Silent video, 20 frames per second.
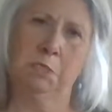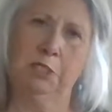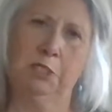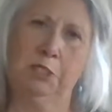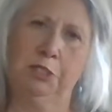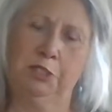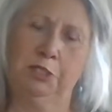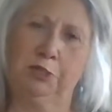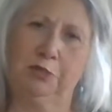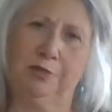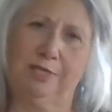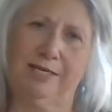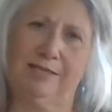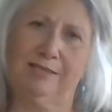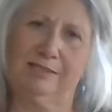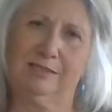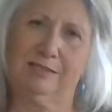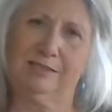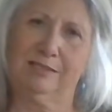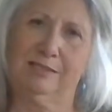
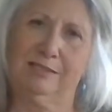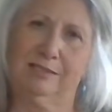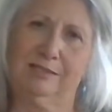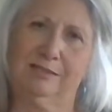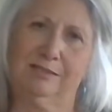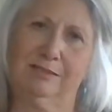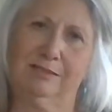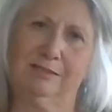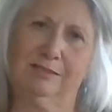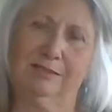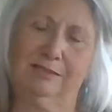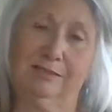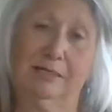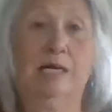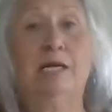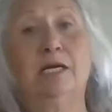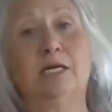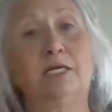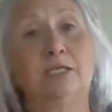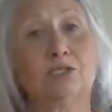Interesting.
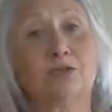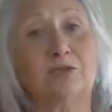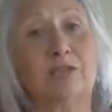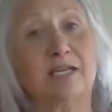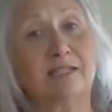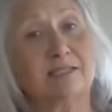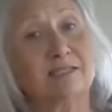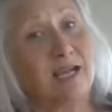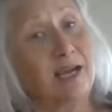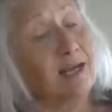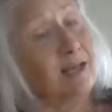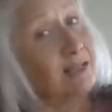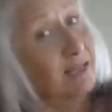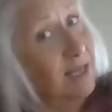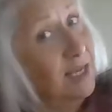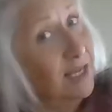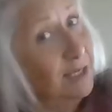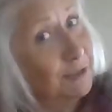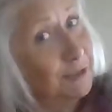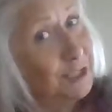So that's kind of
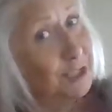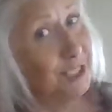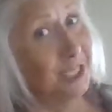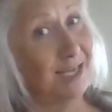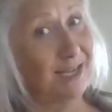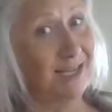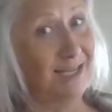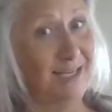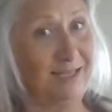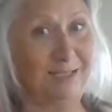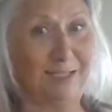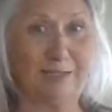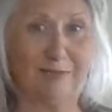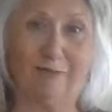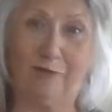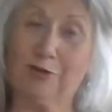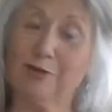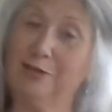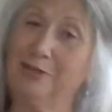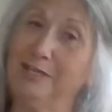the energy, I guess,
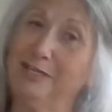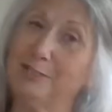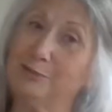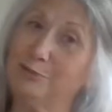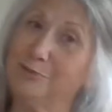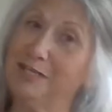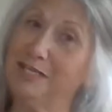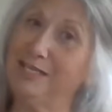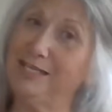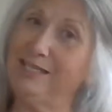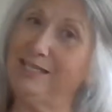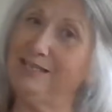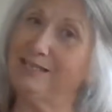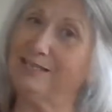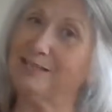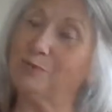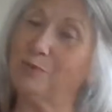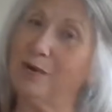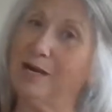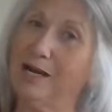for these
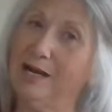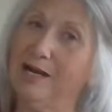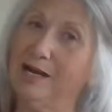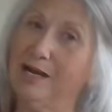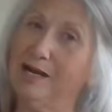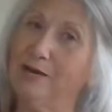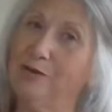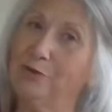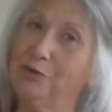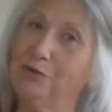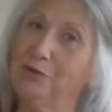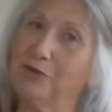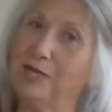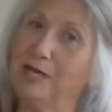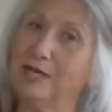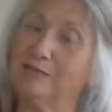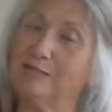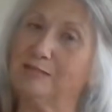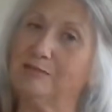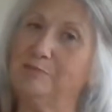readings. Wow, you
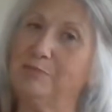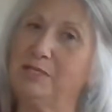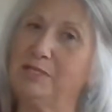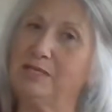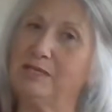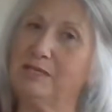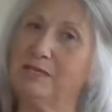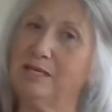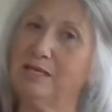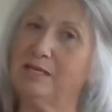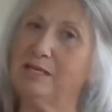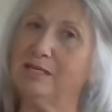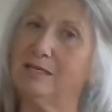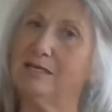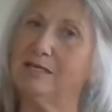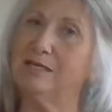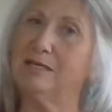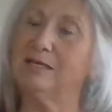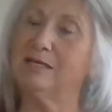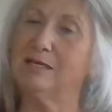guys have been
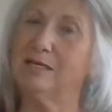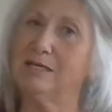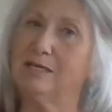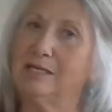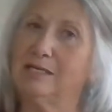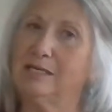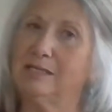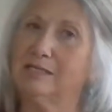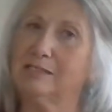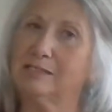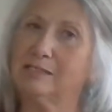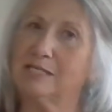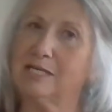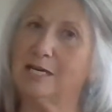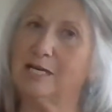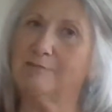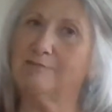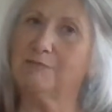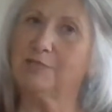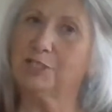thinking. It's
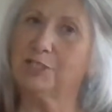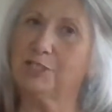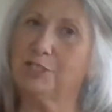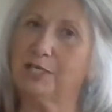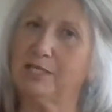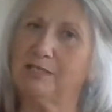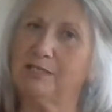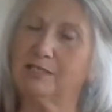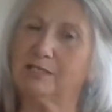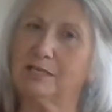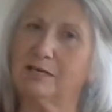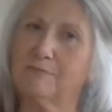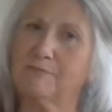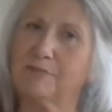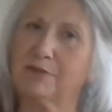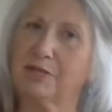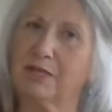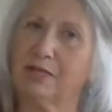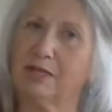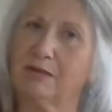time to shed
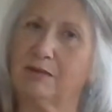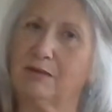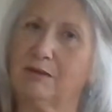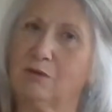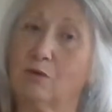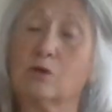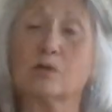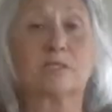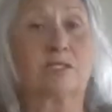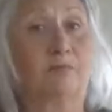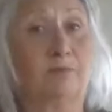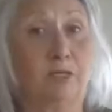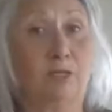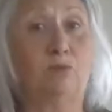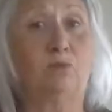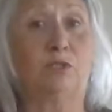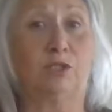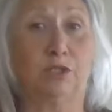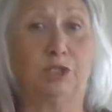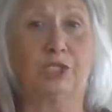something, or
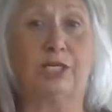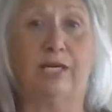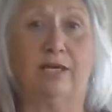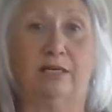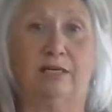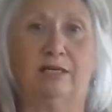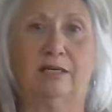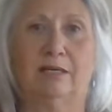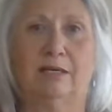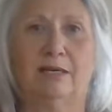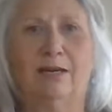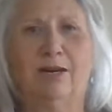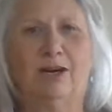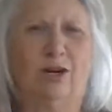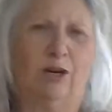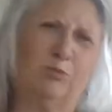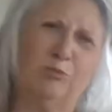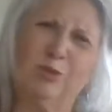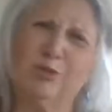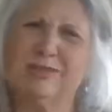something will shed.
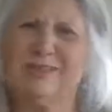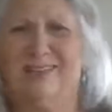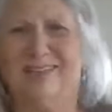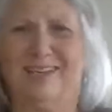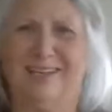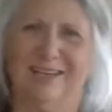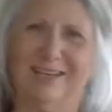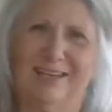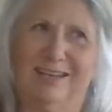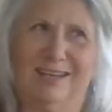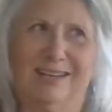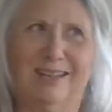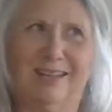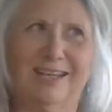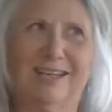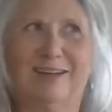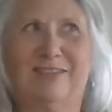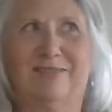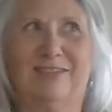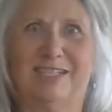Almost like
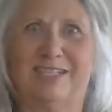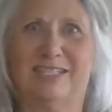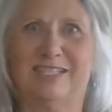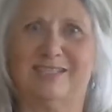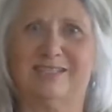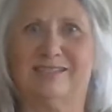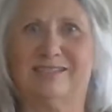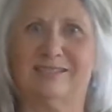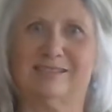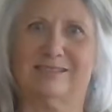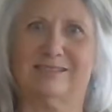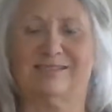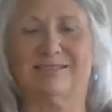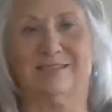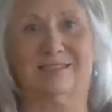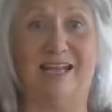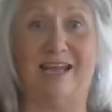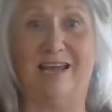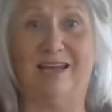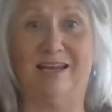think of a
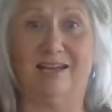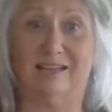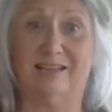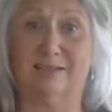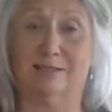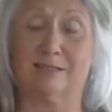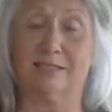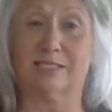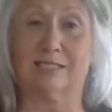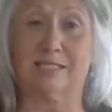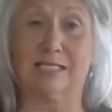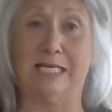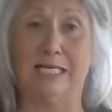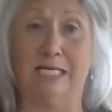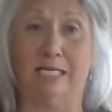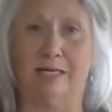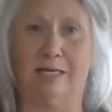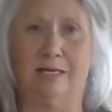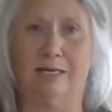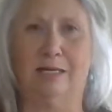snake in their
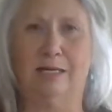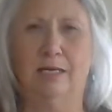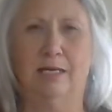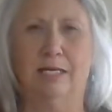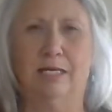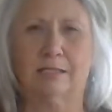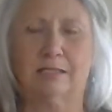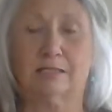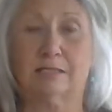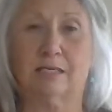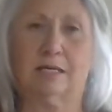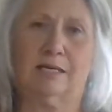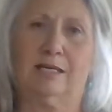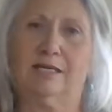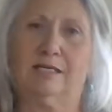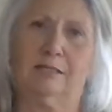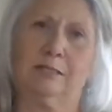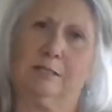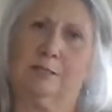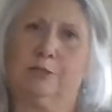skin. It's not
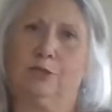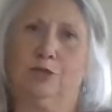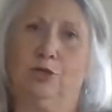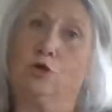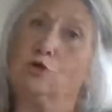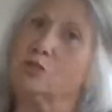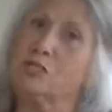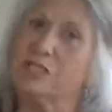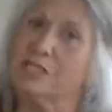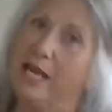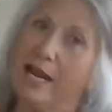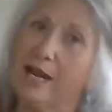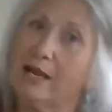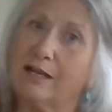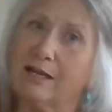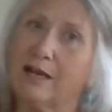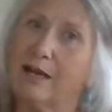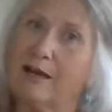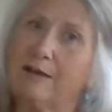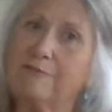like there's no
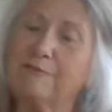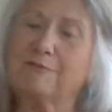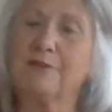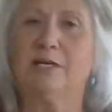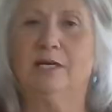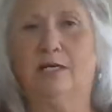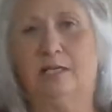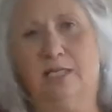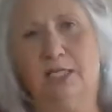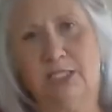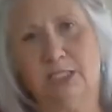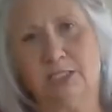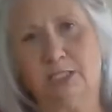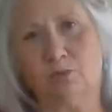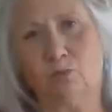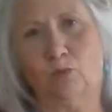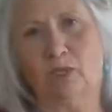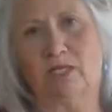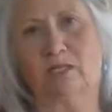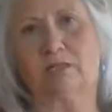snake left. He
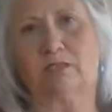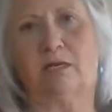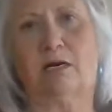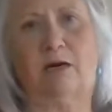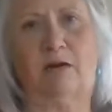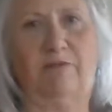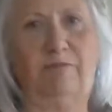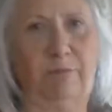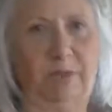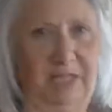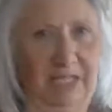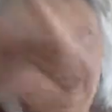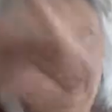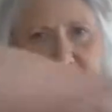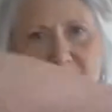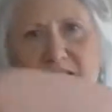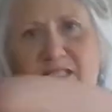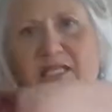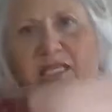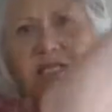just wiggles off, but
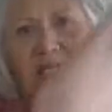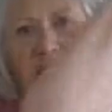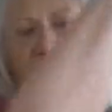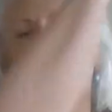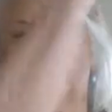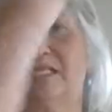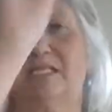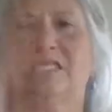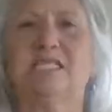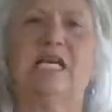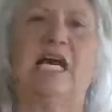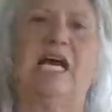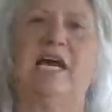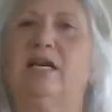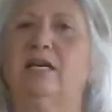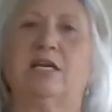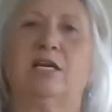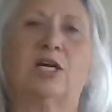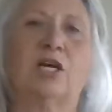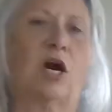that skin is
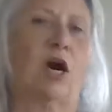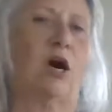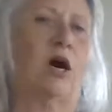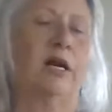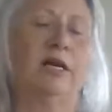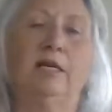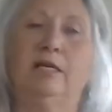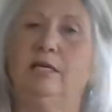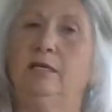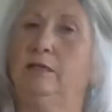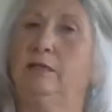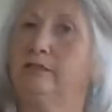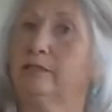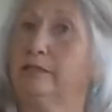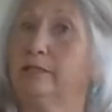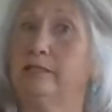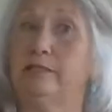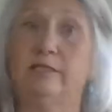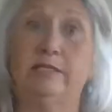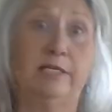dead, gone. He'll
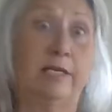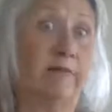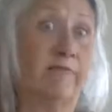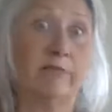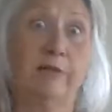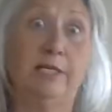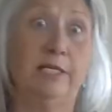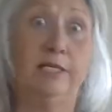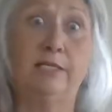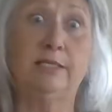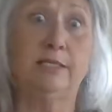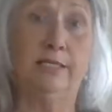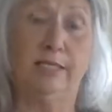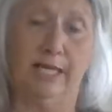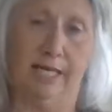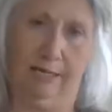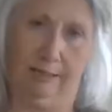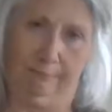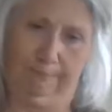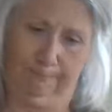never need it
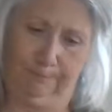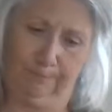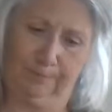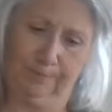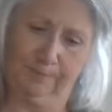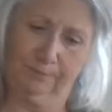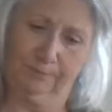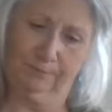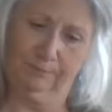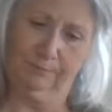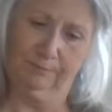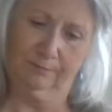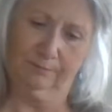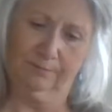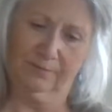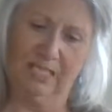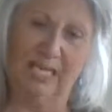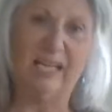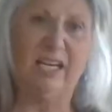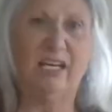again.
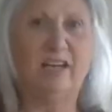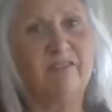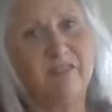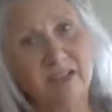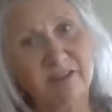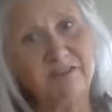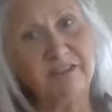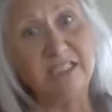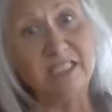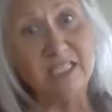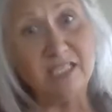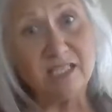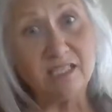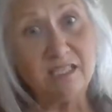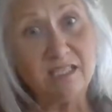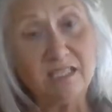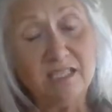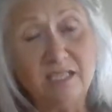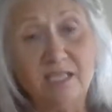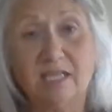And even if he
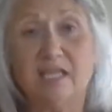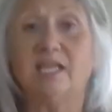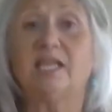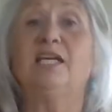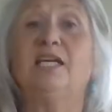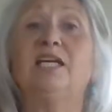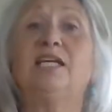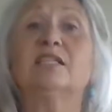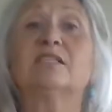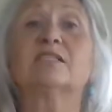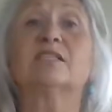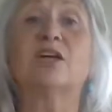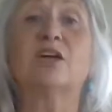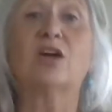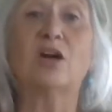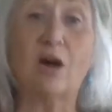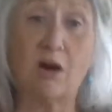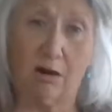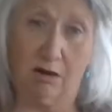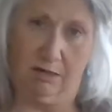did, it's
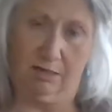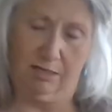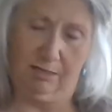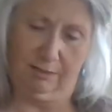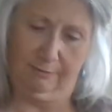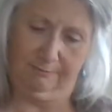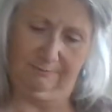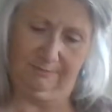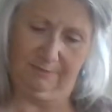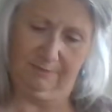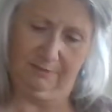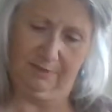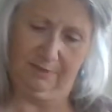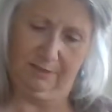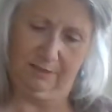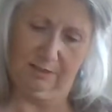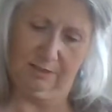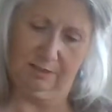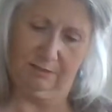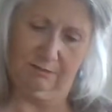gone.
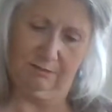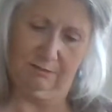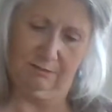So,